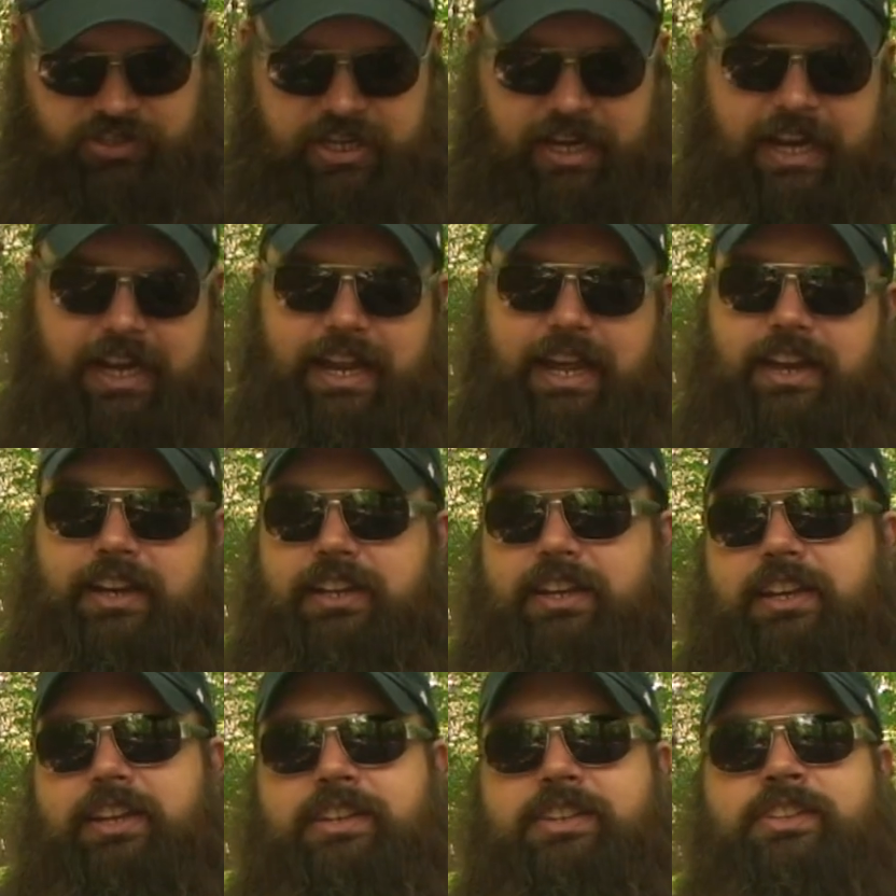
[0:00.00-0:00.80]
check it out.
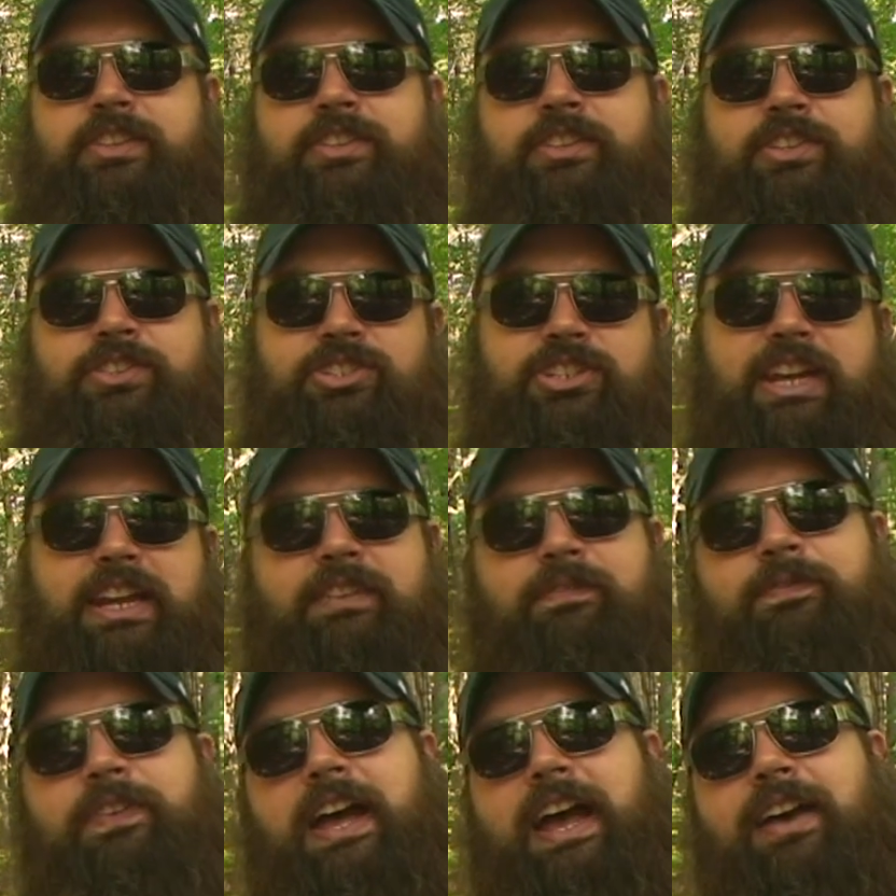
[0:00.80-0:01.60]
The
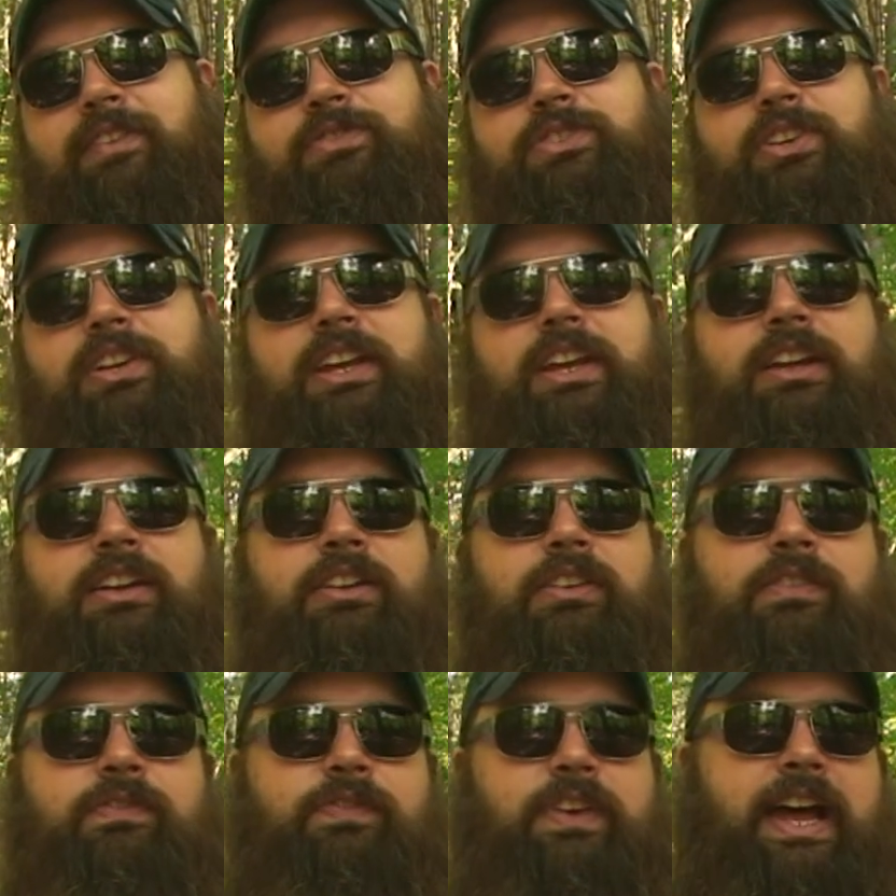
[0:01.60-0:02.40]
Gen 5s are
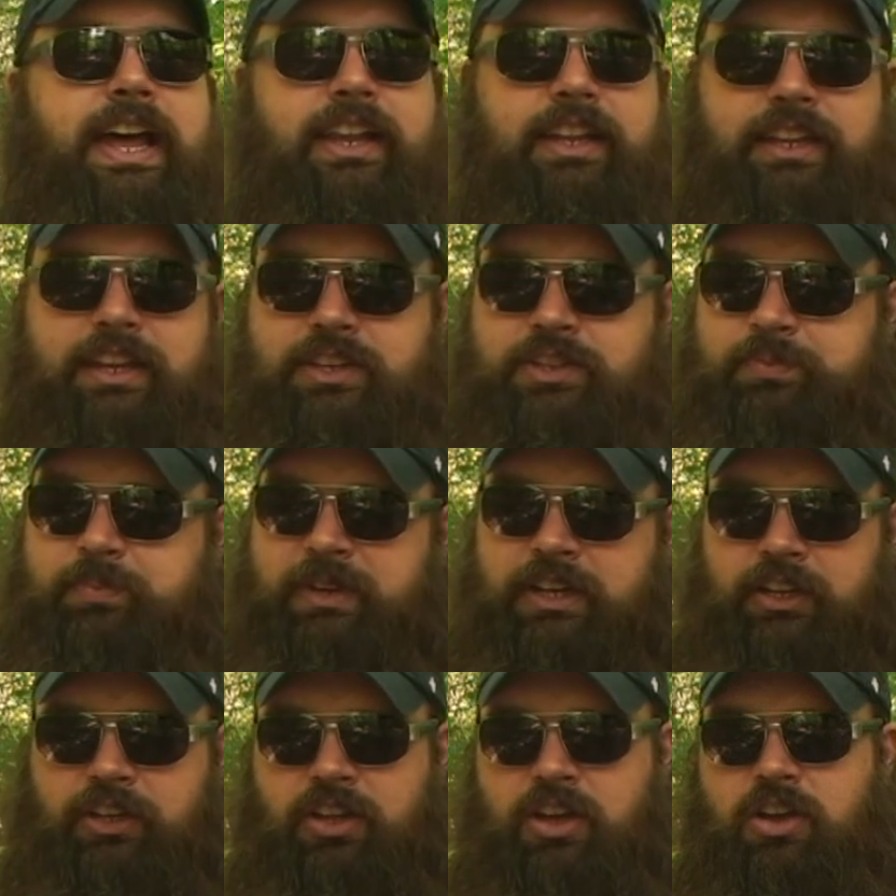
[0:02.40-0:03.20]
here, finally. It's
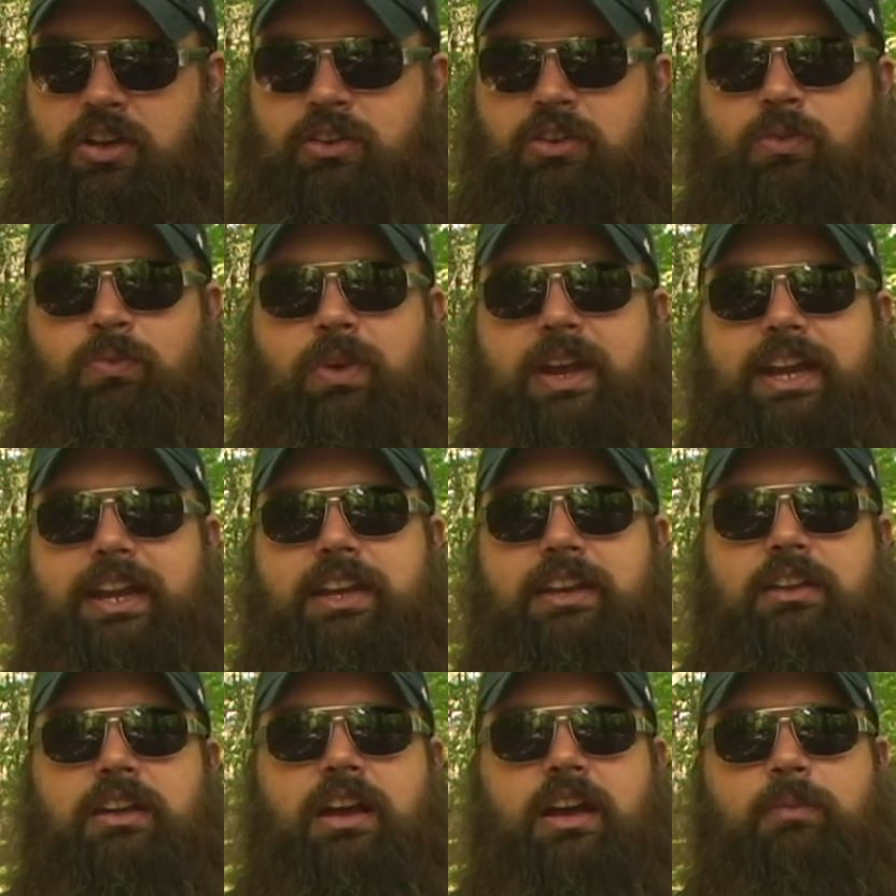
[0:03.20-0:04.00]
been a long
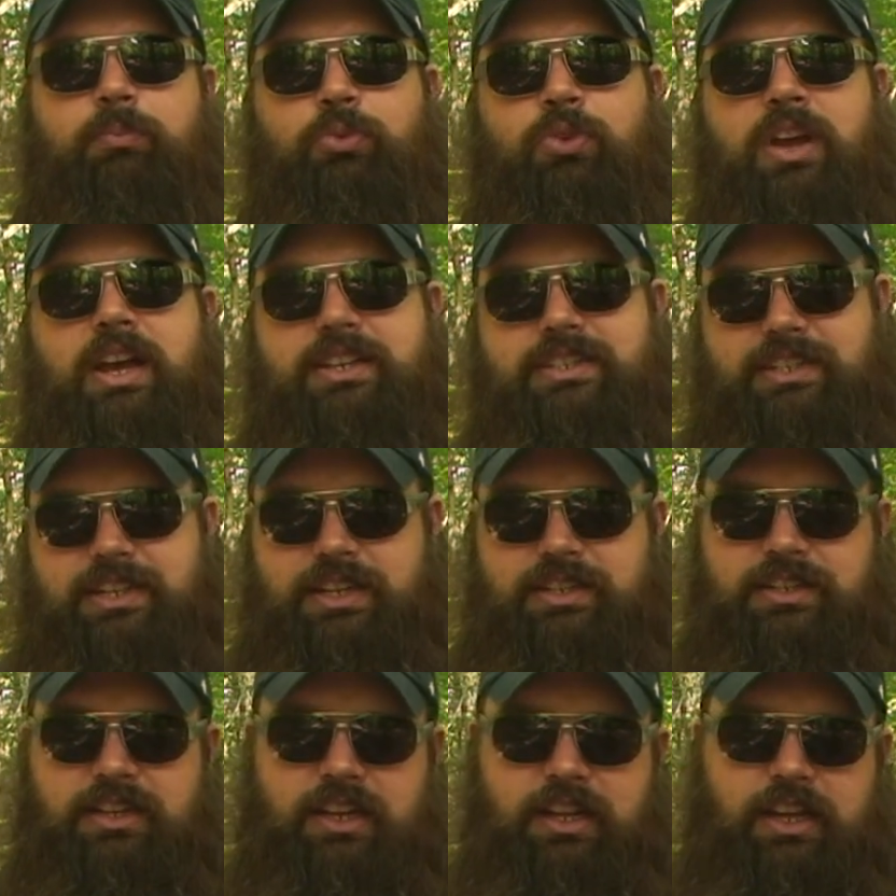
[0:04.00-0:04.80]
awaited
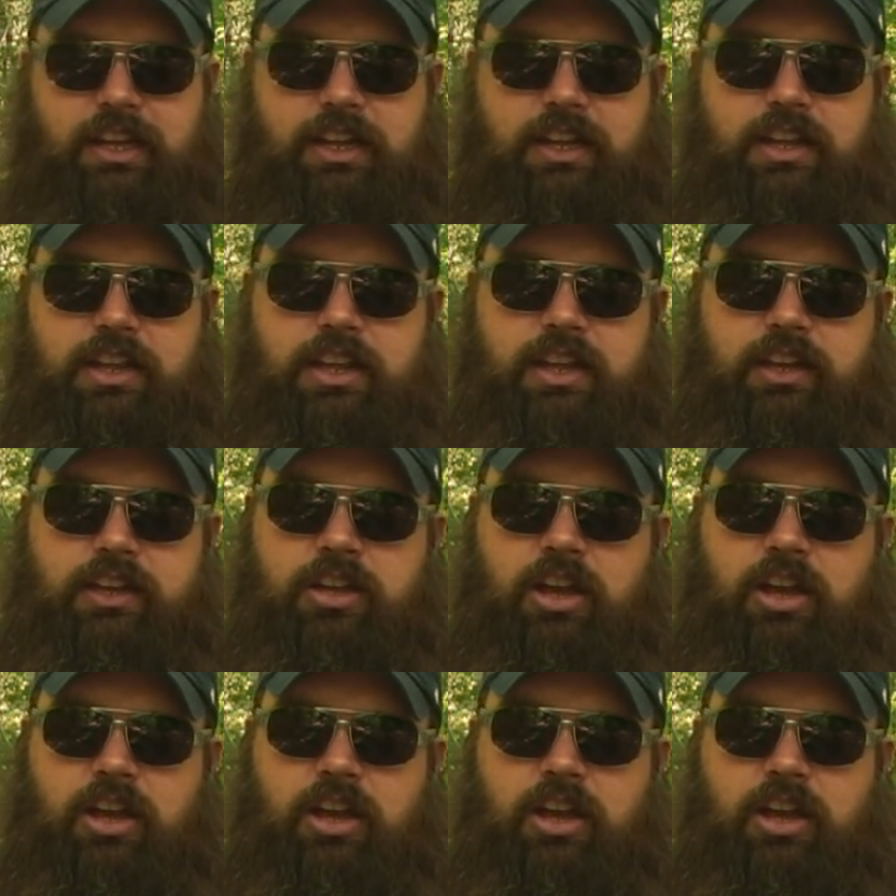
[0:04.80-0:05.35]
process.